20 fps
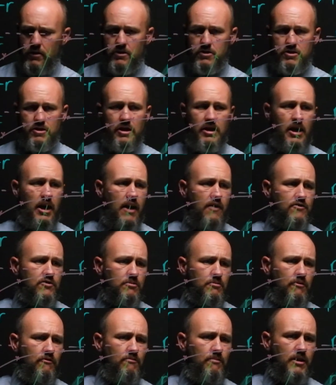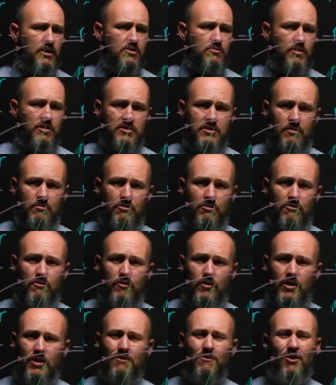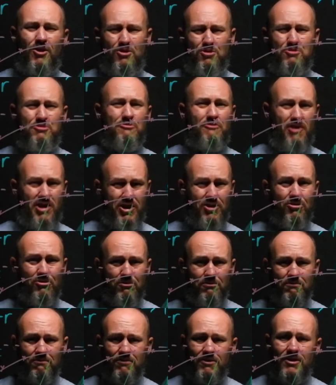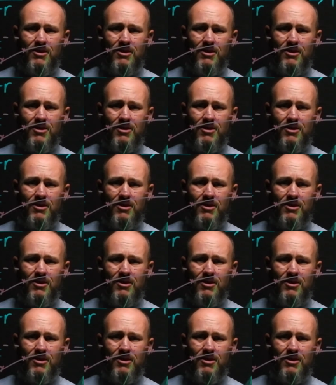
So there you have some information about sum to infinity, very theoretical.